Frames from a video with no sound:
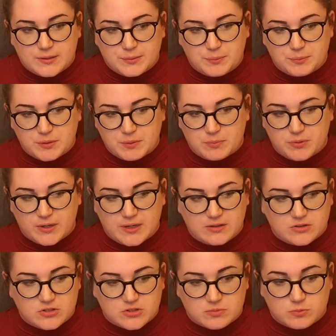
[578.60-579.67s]
my brain
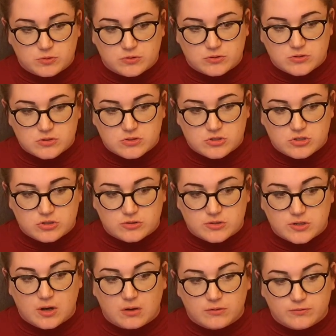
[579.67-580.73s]
just wouldn't shut
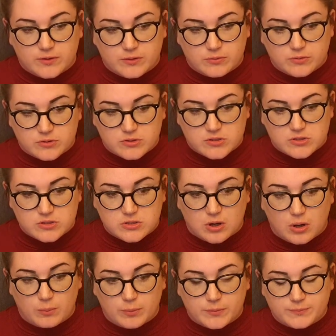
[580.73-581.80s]
off, it wouldn't
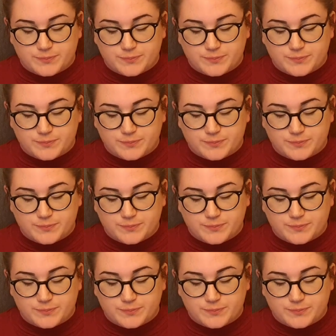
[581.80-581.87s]
stop.